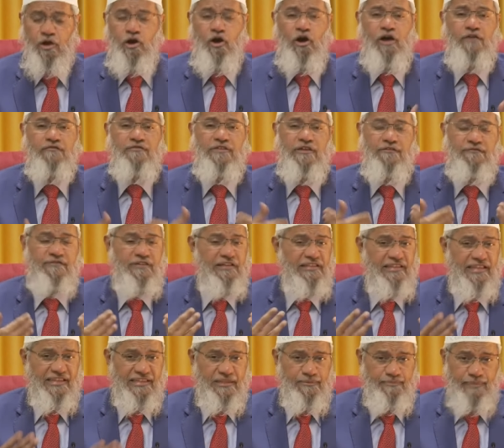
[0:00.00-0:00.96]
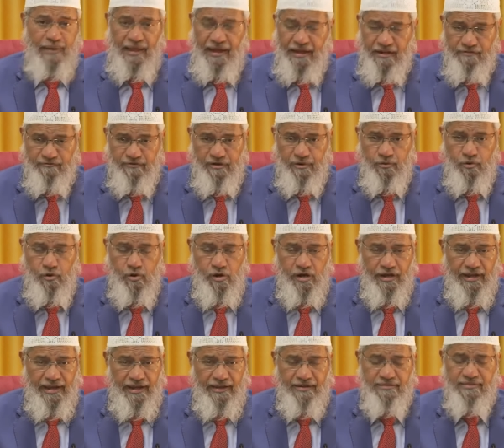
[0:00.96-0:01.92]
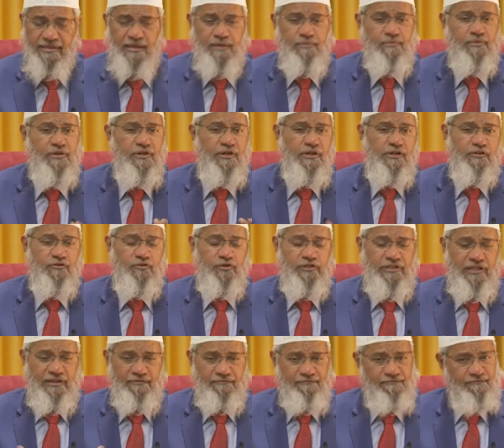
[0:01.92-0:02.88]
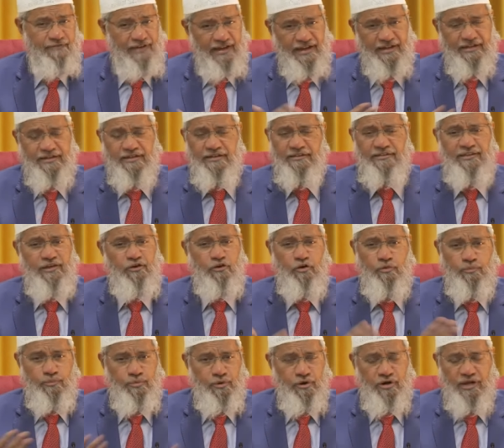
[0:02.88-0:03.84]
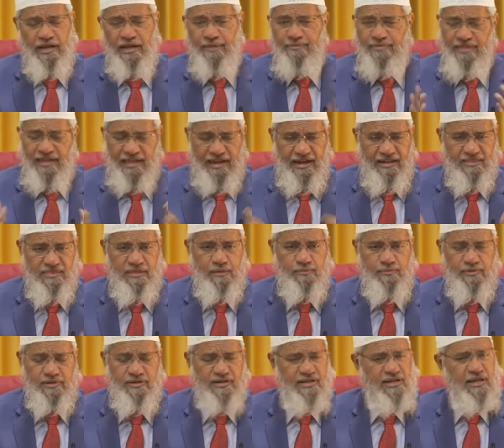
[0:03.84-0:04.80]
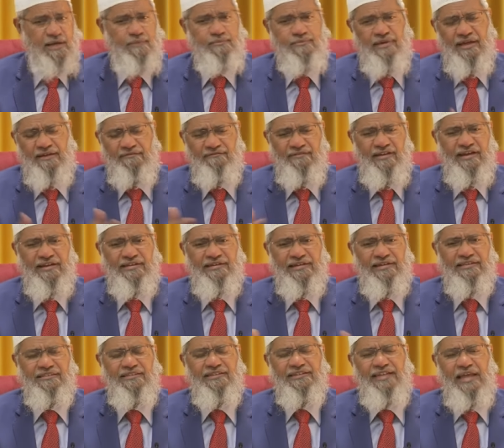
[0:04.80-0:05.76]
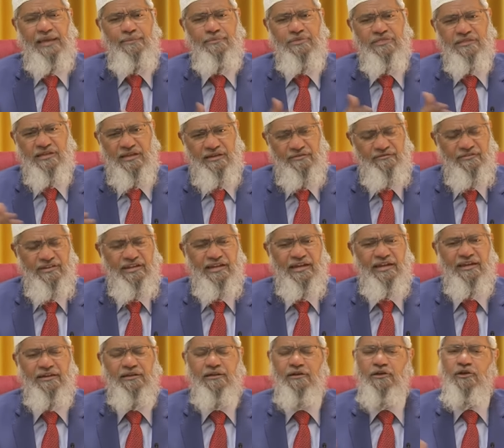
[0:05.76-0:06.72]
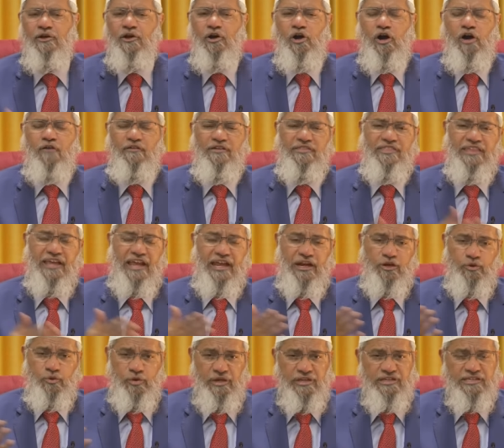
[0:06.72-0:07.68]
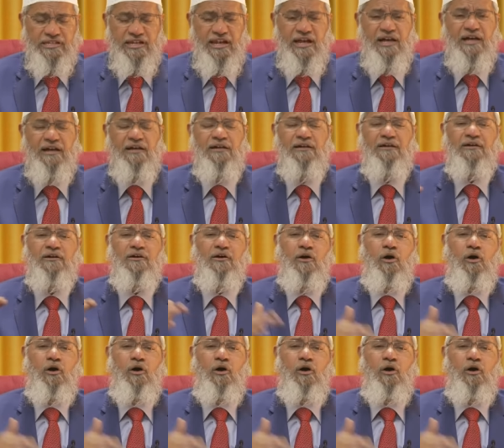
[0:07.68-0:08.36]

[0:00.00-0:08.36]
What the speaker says: or if they feel that the parents will go against them, so they wait, they don't proclaim, they can accept Islam and wait till the time is convenient, or when they can do hijrah,